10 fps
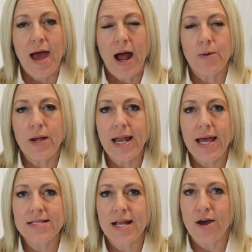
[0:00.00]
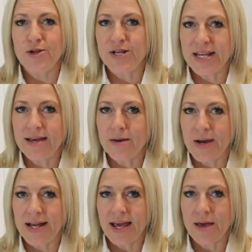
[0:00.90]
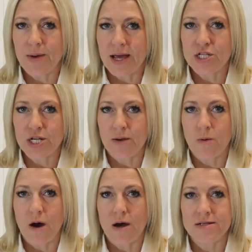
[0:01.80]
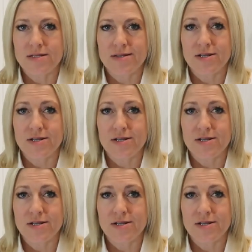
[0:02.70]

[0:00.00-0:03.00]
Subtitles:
I realized how unique my name actually was,